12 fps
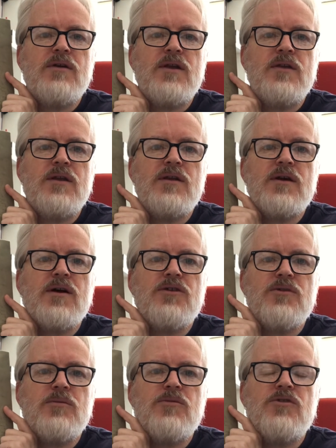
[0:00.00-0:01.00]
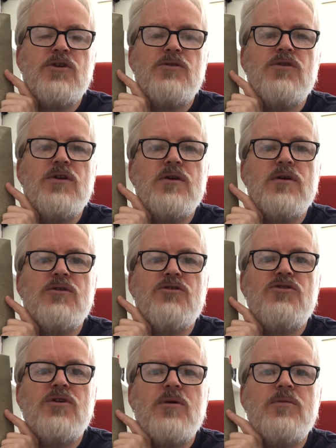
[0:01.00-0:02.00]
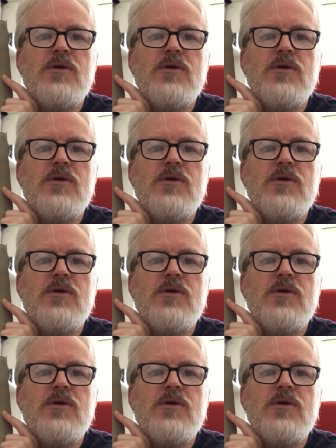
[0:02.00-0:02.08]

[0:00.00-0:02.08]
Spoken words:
and then the customs duty on top.